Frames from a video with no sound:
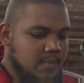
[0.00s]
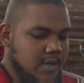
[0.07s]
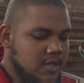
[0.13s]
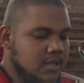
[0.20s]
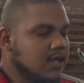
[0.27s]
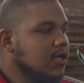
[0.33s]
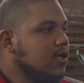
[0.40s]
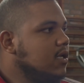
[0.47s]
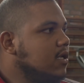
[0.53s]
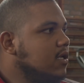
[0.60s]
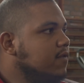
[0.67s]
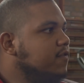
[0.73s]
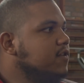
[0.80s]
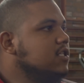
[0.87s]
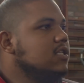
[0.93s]
about
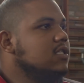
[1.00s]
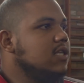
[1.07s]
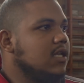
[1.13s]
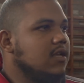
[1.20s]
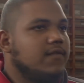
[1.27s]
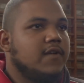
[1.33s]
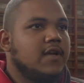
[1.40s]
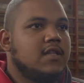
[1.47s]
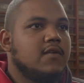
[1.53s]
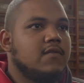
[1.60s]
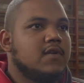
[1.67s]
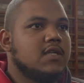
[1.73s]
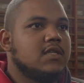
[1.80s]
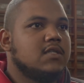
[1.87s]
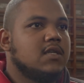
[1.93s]
efficiency and
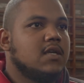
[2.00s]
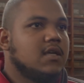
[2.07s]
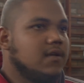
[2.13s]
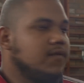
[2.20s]
effectiveness.